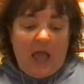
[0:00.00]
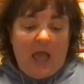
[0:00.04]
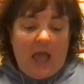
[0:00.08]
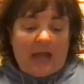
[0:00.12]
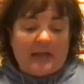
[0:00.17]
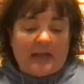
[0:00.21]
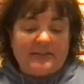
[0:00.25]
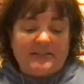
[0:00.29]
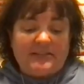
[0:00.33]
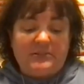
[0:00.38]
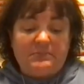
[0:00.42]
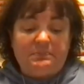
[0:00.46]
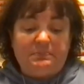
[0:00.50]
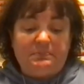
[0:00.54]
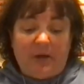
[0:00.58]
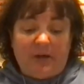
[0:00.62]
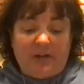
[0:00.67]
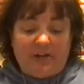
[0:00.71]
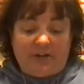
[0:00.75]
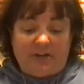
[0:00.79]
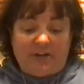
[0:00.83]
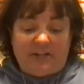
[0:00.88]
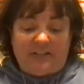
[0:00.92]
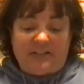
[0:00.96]
I
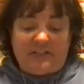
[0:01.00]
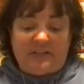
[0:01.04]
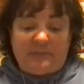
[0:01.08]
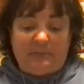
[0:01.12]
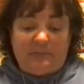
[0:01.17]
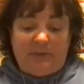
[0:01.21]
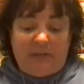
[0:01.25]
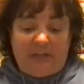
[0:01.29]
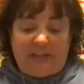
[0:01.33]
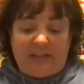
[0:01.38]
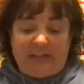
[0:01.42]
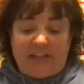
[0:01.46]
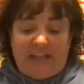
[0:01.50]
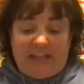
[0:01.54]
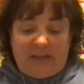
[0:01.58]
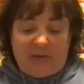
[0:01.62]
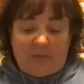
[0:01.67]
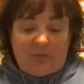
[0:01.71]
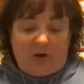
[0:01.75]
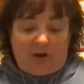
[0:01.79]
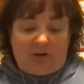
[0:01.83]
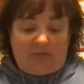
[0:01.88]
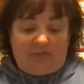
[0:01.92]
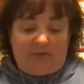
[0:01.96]
sputtered and spit lake
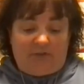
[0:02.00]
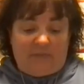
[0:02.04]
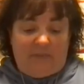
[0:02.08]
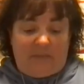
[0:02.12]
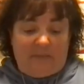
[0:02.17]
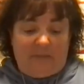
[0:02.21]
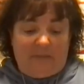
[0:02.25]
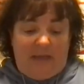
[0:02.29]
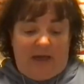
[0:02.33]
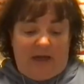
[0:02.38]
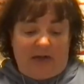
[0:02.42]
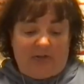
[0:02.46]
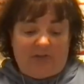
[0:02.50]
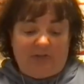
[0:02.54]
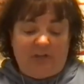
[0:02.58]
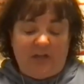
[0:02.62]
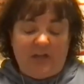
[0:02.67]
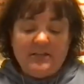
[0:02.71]
water from my mouth.